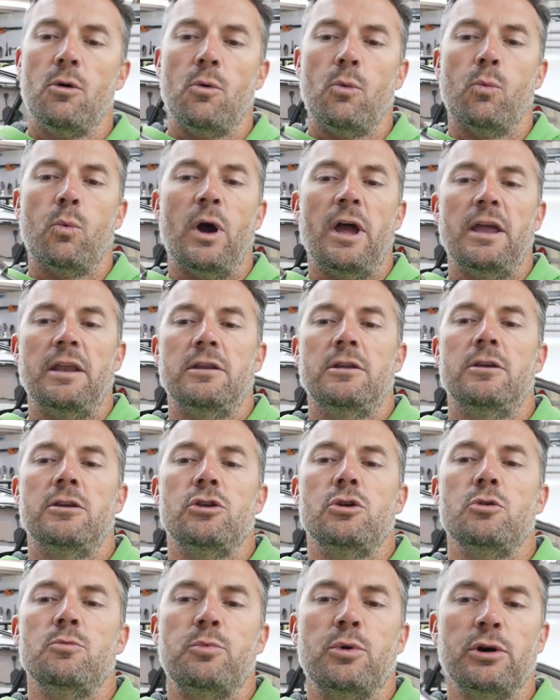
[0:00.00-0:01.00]
when
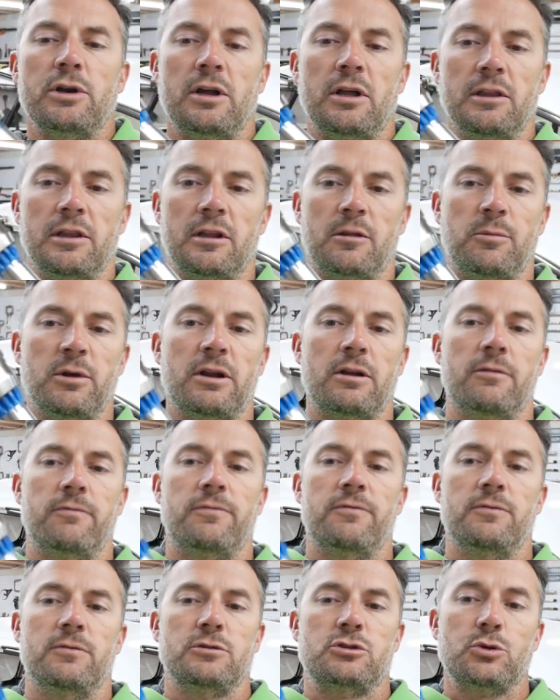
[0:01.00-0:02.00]
you put a little bit
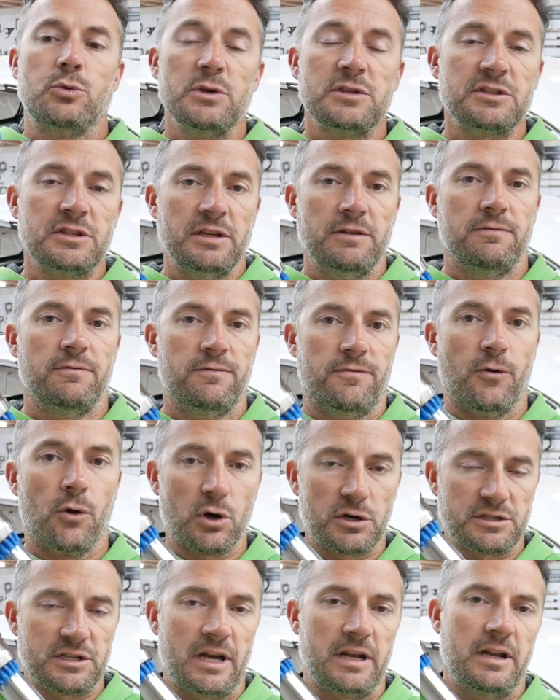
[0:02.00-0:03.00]
of twisting
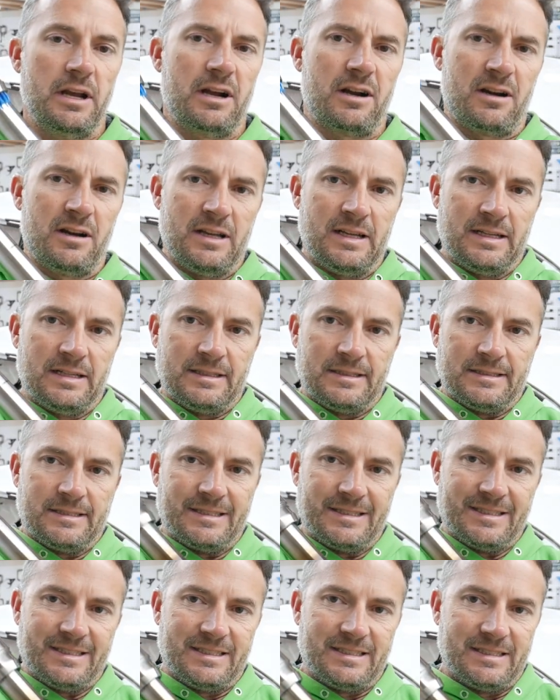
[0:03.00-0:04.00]
force on here,
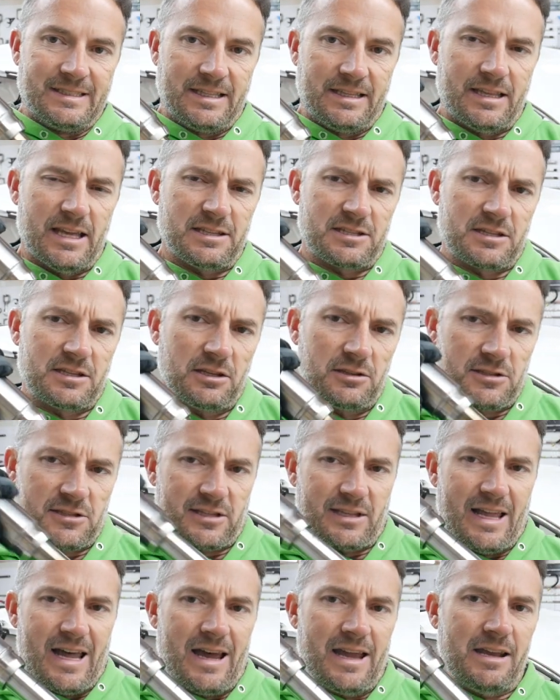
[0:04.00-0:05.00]
they still
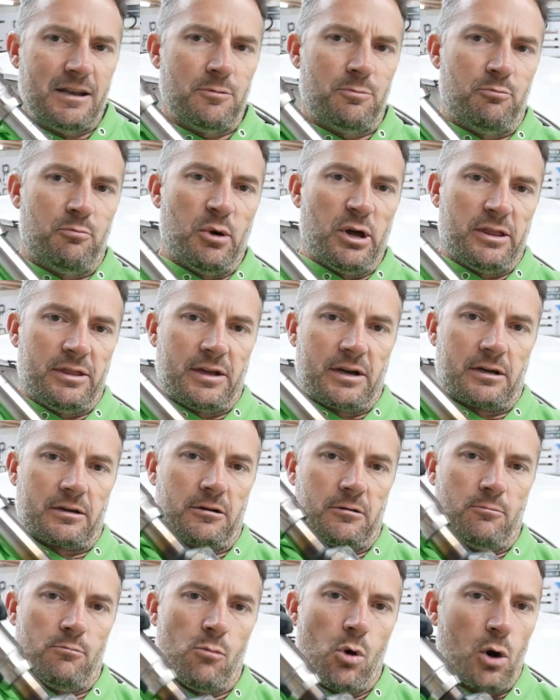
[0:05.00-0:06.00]
slide, but
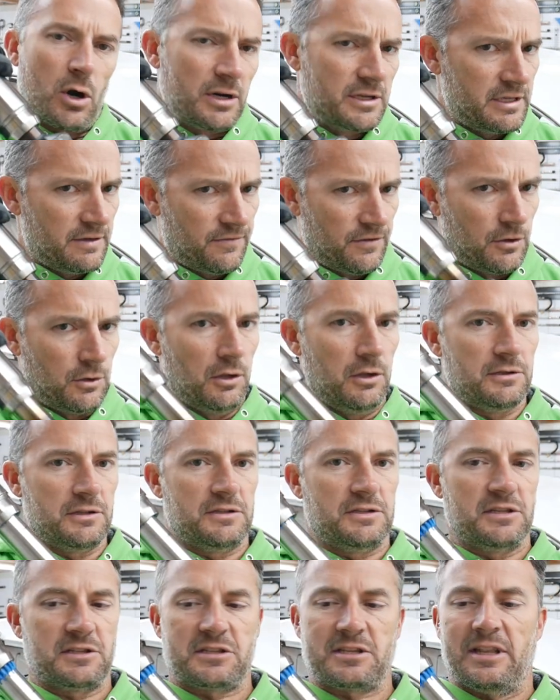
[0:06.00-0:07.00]
they're more difficult
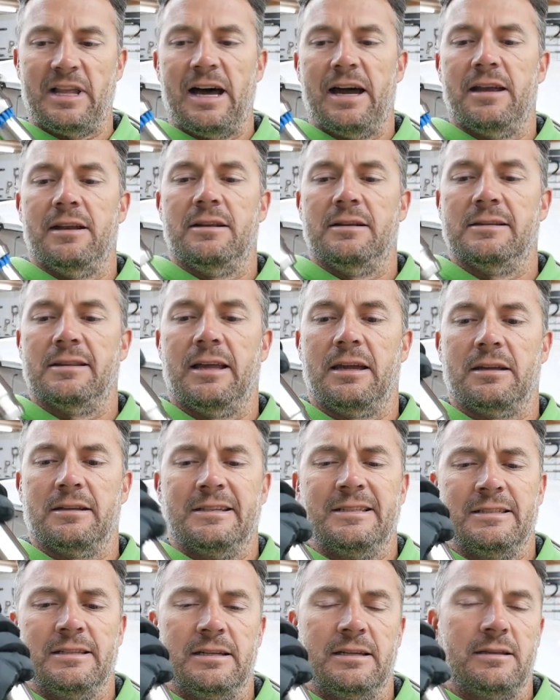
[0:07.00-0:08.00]
to slide.
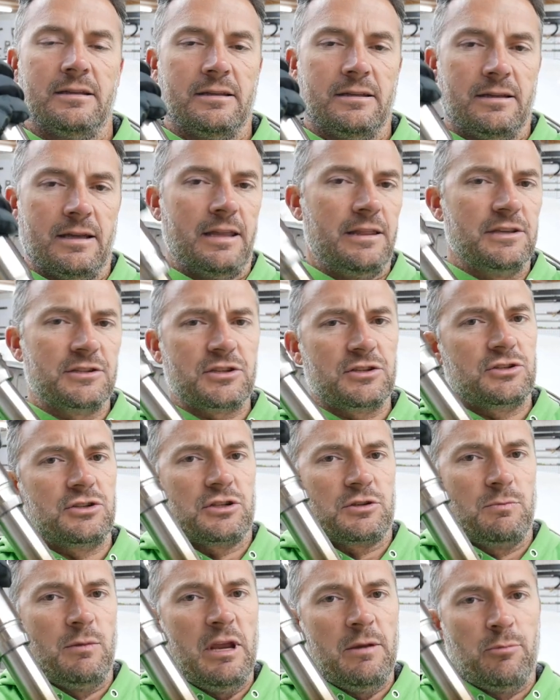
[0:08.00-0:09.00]
Like, and this is
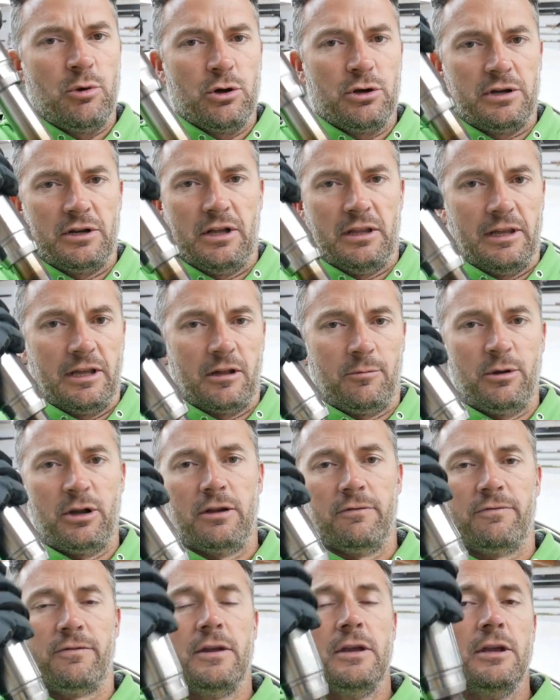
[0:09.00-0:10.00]
just me putting a little bit
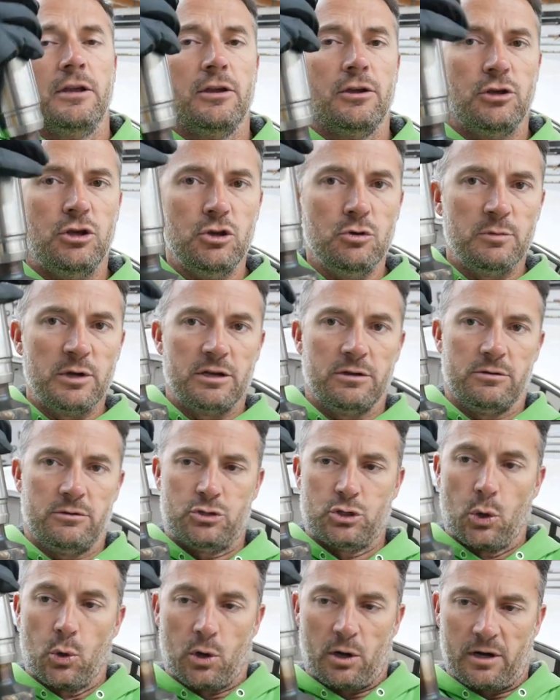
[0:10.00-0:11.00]
of human
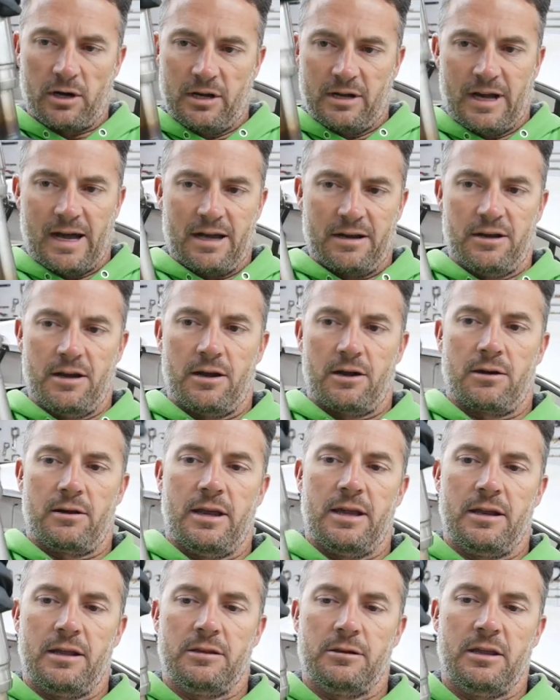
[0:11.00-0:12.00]
torque on here,
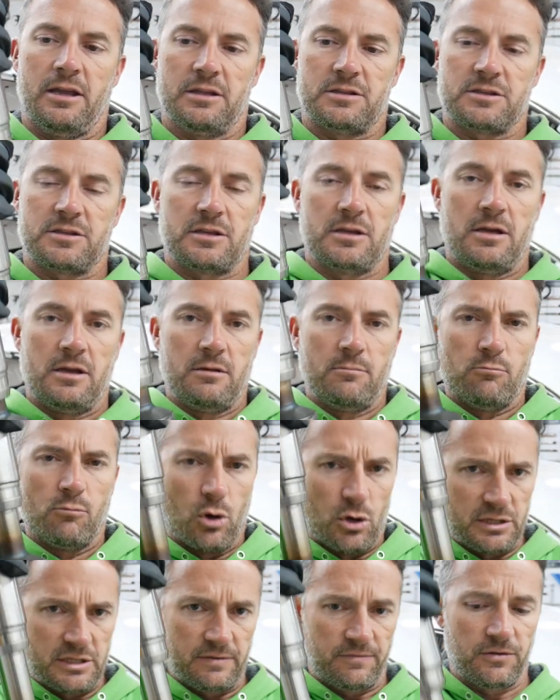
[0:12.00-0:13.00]
and it gets
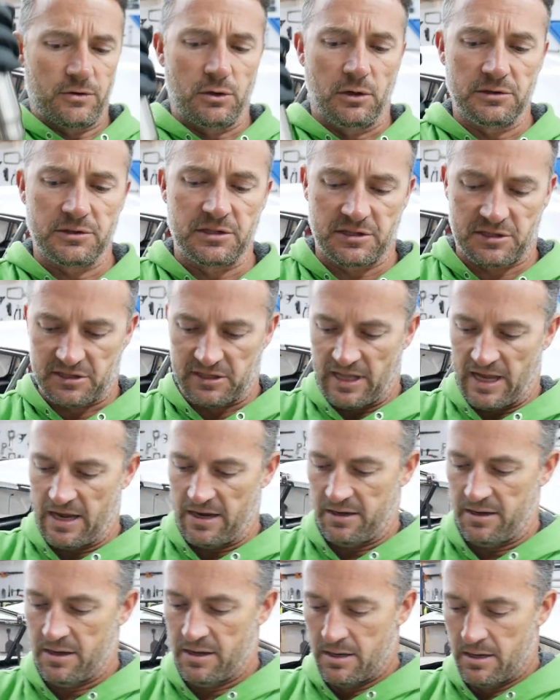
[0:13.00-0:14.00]
more difficult to
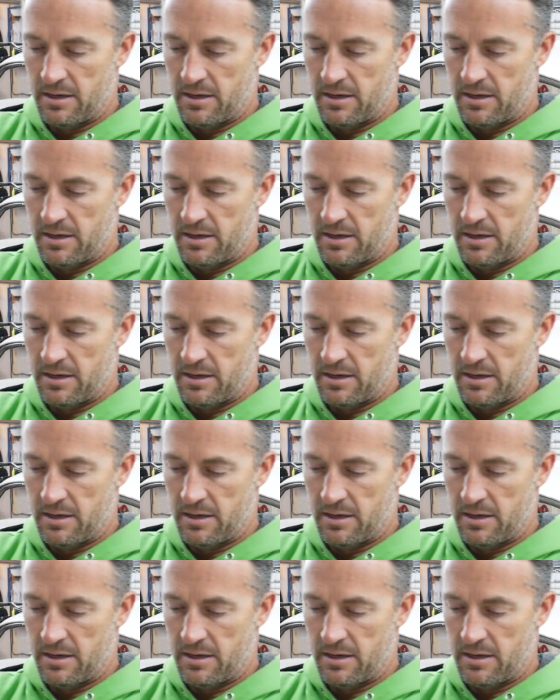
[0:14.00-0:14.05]
slide.